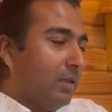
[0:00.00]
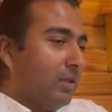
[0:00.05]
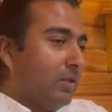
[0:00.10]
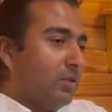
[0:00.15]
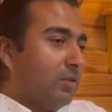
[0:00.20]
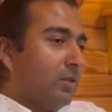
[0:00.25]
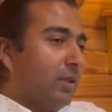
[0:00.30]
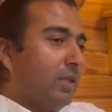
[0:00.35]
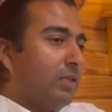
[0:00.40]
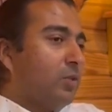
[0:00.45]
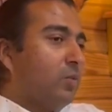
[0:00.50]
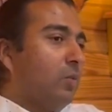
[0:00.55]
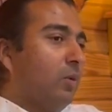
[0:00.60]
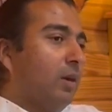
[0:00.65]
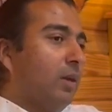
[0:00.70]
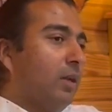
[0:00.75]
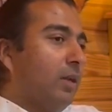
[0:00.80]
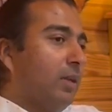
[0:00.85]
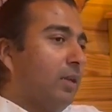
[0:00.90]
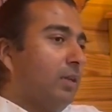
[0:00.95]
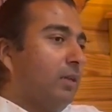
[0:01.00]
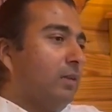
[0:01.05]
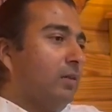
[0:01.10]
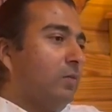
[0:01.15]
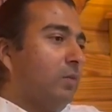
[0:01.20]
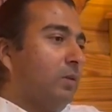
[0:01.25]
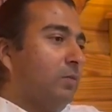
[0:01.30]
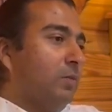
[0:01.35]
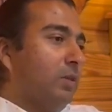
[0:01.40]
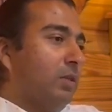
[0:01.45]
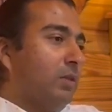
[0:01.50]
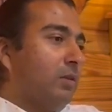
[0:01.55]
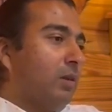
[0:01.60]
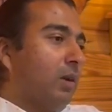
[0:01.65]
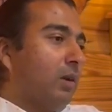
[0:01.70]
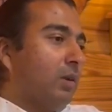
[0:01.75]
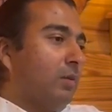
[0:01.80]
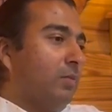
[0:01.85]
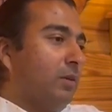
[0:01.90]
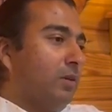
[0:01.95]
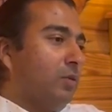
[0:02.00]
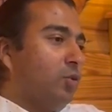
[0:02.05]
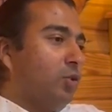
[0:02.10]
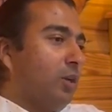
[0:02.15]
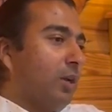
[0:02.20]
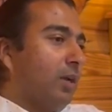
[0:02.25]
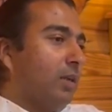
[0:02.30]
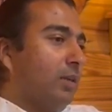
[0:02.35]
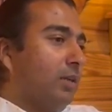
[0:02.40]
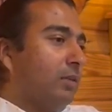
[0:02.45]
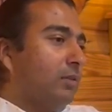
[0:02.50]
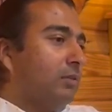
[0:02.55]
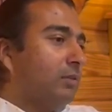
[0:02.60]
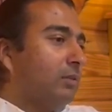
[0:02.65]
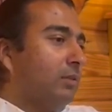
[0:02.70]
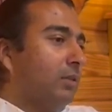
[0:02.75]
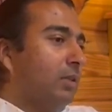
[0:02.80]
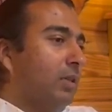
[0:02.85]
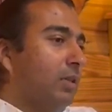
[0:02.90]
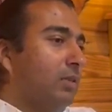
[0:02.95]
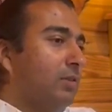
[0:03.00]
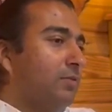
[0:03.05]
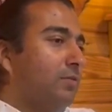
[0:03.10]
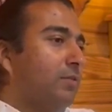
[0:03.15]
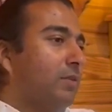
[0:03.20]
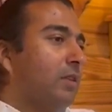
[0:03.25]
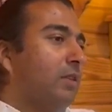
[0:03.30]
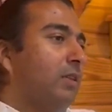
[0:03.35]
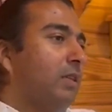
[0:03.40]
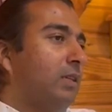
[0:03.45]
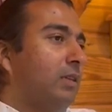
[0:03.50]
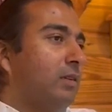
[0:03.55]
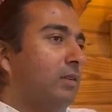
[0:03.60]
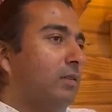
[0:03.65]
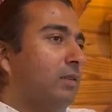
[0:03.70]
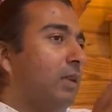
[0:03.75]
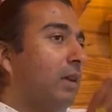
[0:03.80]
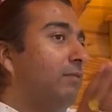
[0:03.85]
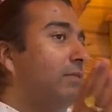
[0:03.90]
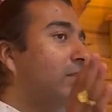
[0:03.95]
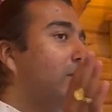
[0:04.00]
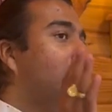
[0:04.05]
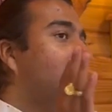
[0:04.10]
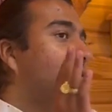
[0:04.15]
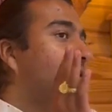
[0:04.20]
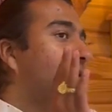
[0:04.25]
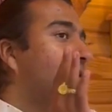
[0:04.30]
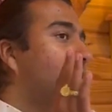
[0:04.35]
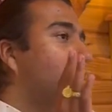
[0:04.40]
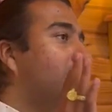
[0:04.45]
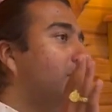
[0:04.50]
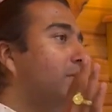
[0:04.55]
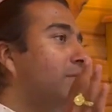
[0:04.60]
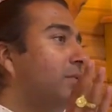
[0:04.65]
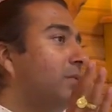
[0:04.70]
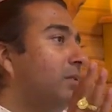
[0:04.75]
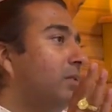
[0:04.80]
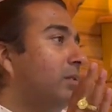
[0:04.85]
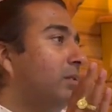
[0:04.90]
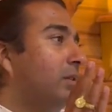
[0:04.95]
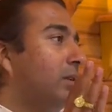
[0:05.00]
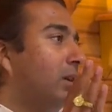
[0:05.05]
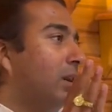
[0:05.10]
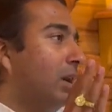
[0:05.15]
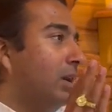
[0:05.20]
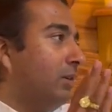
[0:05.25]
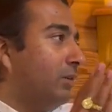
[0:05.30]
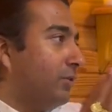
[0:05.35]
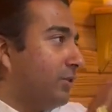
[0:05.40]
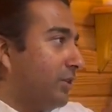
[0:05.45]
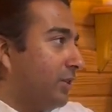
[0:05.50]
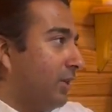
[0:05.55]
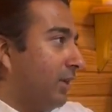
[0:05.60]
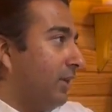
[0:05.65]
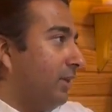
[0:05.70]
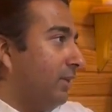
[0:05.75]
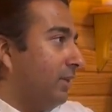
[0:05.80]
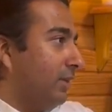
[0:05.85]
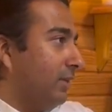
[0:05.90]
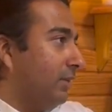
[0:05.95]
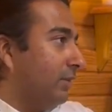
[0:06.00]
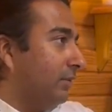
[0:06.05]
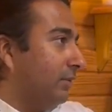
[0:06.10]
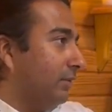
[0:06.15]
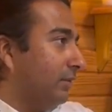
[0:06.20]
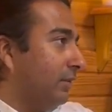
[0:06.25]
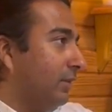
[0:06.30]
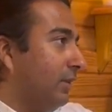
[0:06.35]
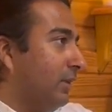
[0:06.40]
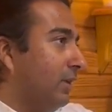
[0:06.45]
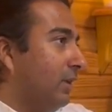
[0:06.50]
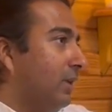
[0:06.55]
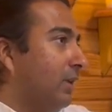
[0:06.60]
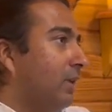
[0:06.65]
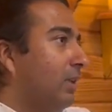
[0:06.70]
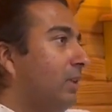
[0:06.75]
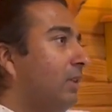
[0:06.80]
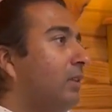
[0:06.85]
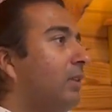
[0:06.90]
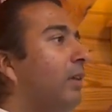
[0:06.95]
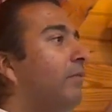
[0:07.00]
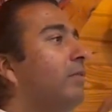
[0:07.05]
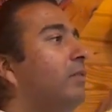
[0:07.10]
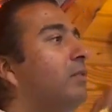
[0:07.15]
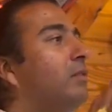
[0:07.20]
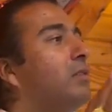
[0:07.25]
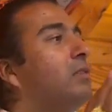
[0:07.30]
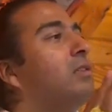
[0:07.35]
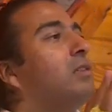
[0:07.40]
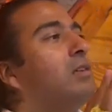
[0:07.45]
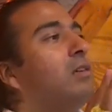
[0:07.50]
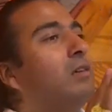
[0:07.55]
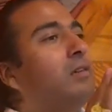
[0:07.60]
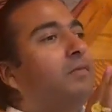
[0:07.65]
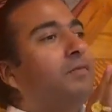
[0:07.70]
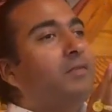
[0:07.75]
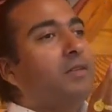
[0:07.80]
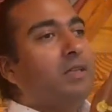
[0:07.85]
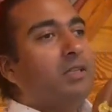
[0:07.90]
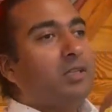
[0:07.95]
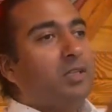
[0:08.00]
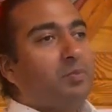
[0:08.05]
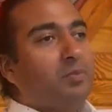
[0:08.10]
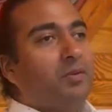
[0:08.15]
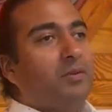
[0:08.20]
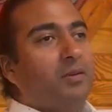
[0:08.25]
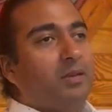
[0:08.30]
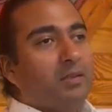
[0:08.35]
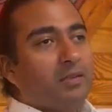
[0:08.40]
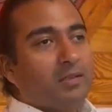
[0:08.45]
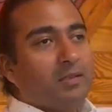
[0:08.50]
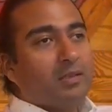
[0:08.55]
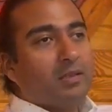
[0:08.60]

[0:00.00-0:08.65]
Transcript: So that's why when we talk about jhana, it's really levels of understanding, levels of experience,